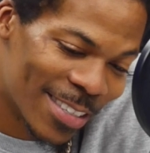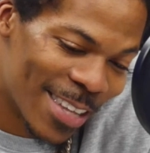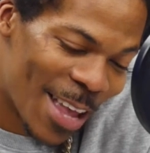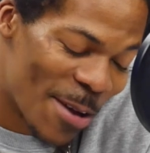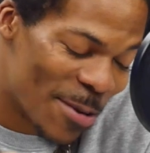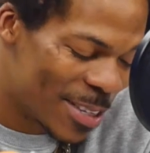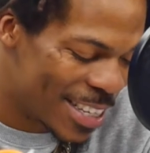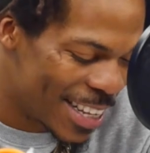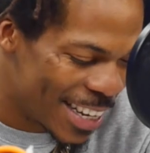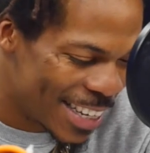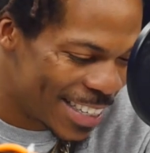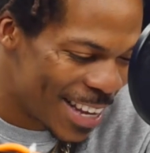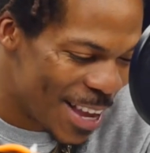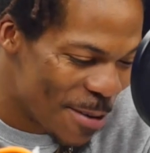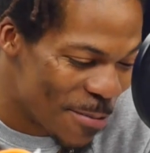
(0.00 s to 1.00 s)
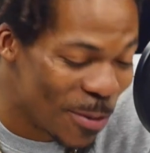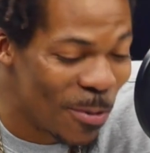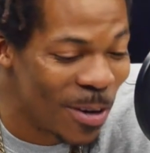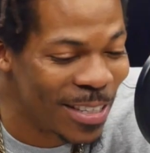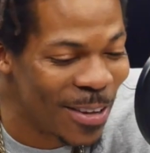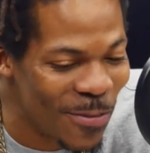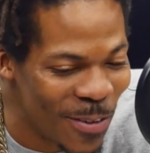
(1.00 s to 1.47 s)
I was like, damn. But
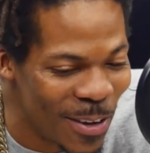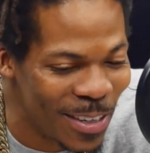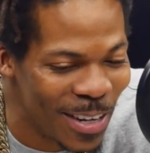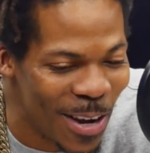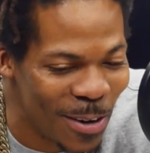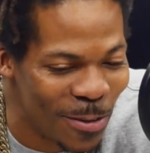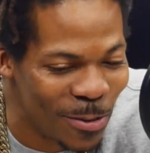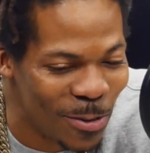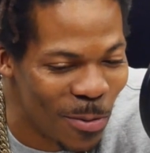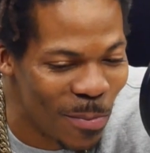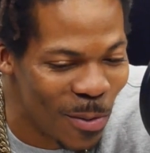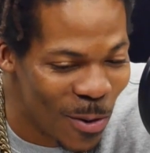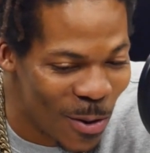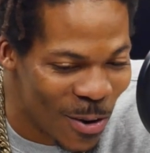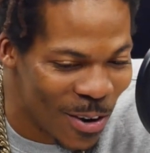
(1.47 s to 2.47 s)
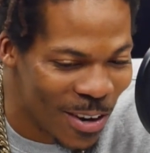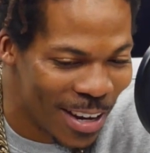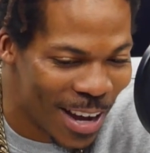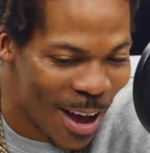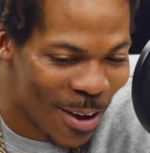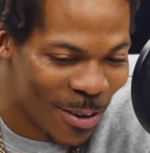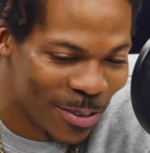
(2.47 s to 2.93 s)
once I found out it was a boy,
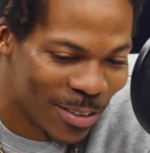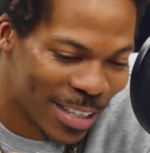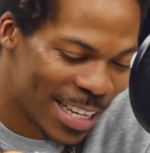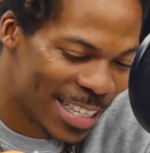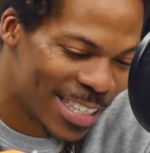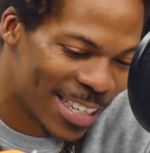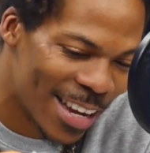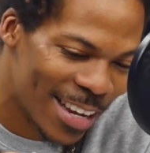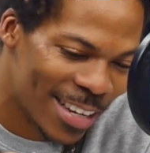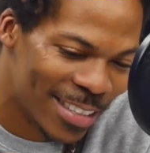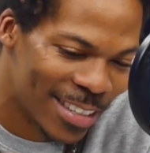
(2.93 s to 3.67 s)
it changed